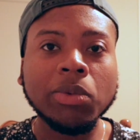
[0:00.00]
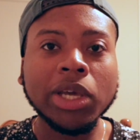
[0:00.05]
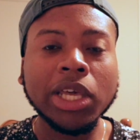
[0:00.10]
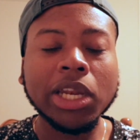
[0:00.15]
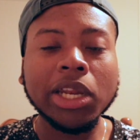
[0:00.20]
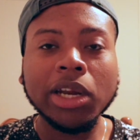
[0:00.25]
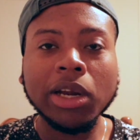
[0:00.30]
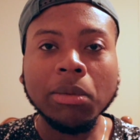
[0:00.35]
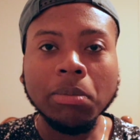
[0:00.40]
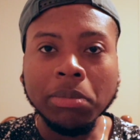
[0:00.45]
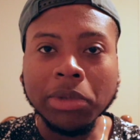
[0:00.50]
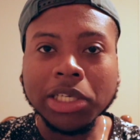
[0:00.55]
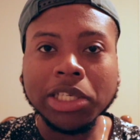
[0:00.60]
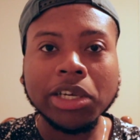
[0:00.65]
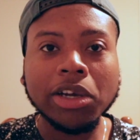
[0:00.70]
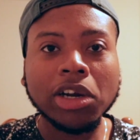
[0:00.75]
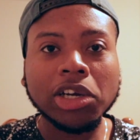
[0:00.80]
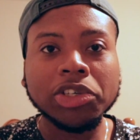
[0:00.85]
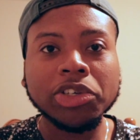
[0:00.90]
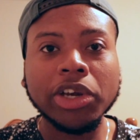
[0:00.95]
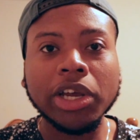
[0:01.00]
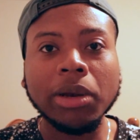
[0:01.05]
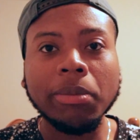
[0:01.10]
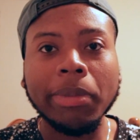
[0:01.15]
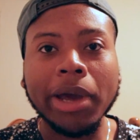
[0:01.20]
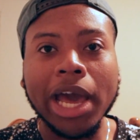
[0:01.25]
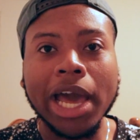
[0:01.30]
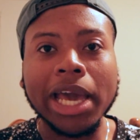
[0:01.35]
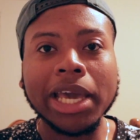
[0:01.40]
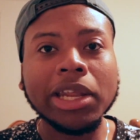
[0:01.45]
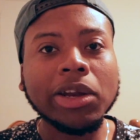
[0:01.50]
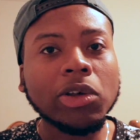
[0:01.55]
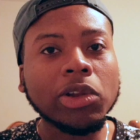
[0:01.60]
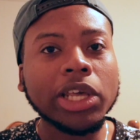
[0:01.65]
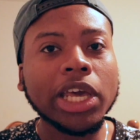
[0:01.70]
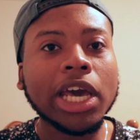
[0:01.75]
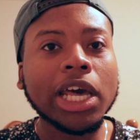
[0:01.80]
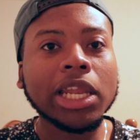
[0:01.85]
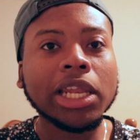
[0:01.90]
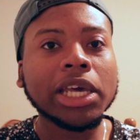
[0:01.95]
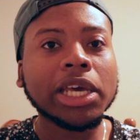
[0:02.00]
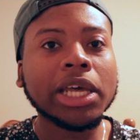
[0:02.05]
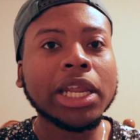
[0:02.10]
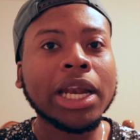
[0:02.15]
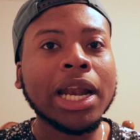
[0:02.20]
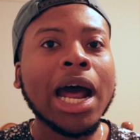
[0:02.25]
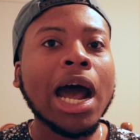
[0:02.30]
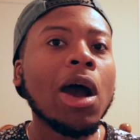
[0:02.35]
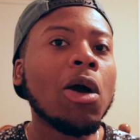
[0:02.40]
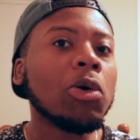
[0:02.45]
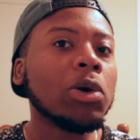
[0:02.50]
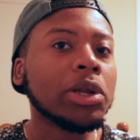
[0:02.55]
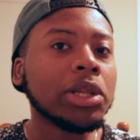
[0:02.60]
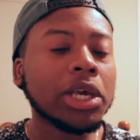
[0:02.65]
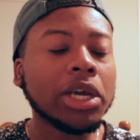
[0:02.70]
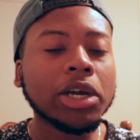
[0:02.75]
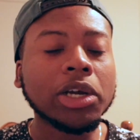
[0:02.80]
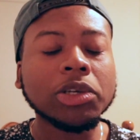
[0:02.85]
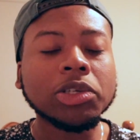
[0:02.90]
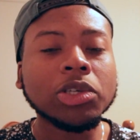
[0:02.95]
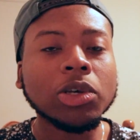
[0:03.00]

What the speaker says: We ended up missing our train back and only had like an hour there,